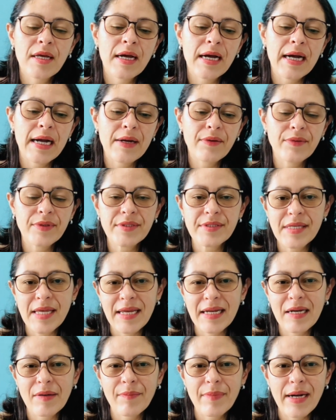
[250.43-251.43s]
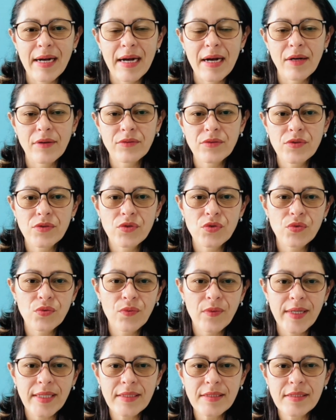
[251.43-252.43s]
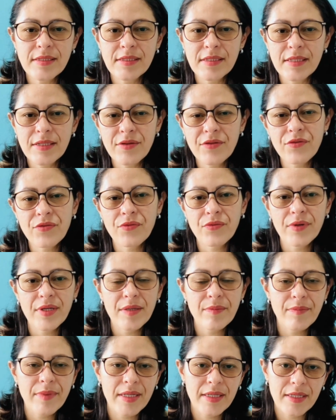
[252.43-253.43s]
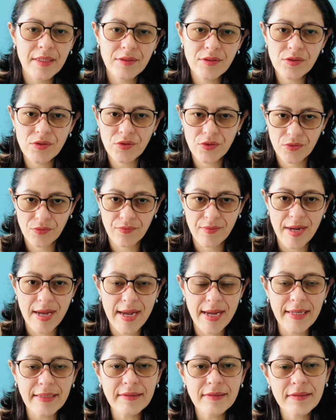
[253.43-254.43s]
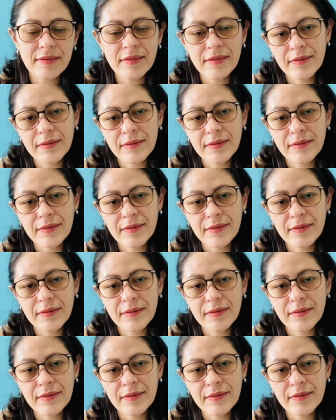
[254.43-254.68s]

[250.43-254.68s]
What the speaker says: I would take about 23 minutes to write.